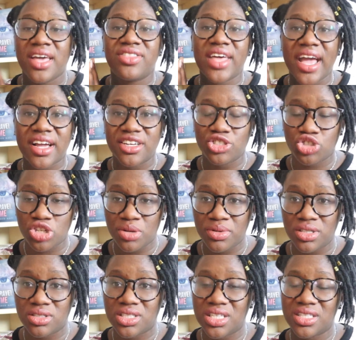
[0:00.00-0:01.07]
that
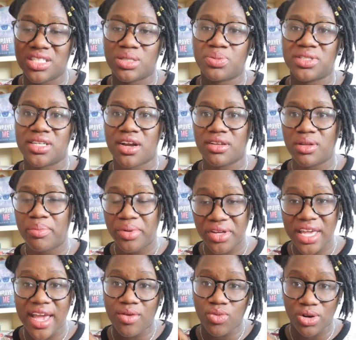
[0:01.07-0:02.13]
contributed to this particular
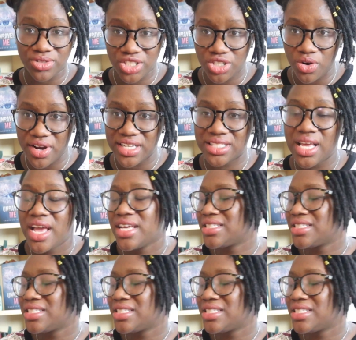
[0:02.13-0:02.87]
book and wrote stories.